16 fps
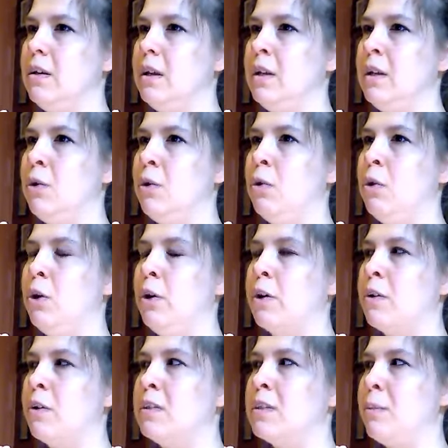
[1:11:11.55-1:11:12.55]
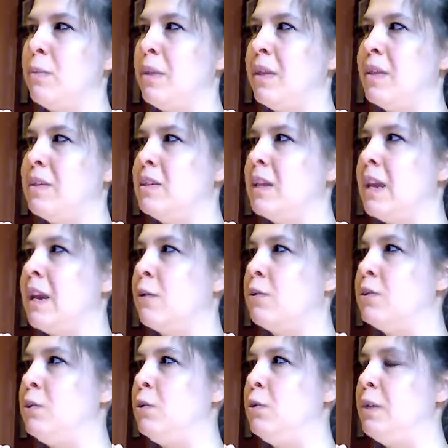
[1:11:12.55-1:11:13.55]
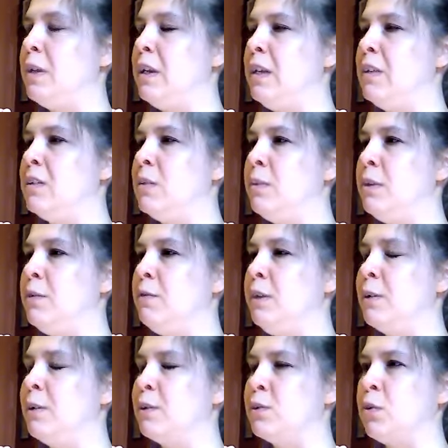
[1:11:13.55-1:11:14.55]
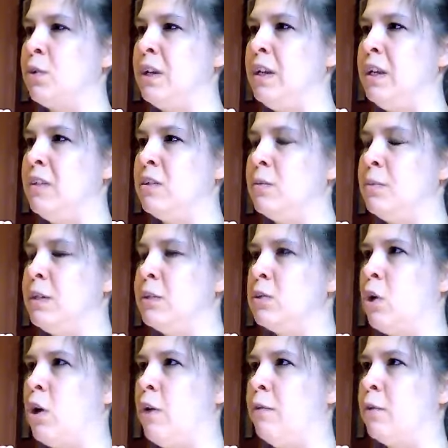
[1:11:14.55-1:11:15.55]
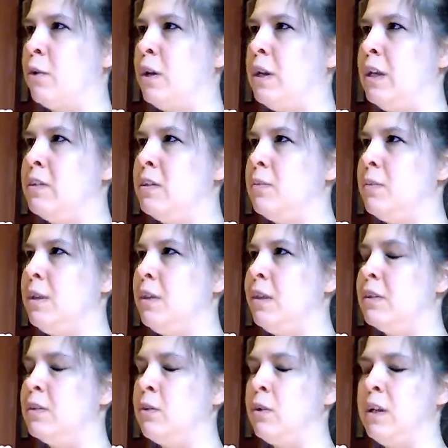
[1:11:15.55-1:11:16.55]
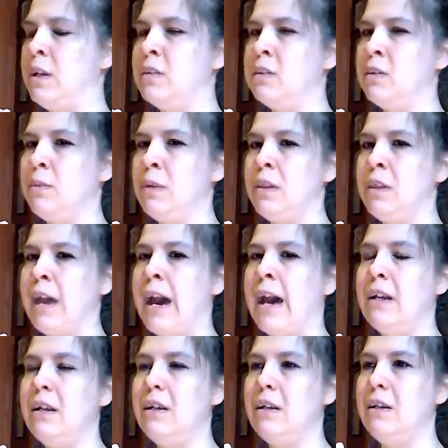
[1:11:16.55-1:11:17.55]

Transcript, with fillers: It no longer is something that scares you if it needs to be fierce or it needs to be soft or it needs to be this or it needs to be that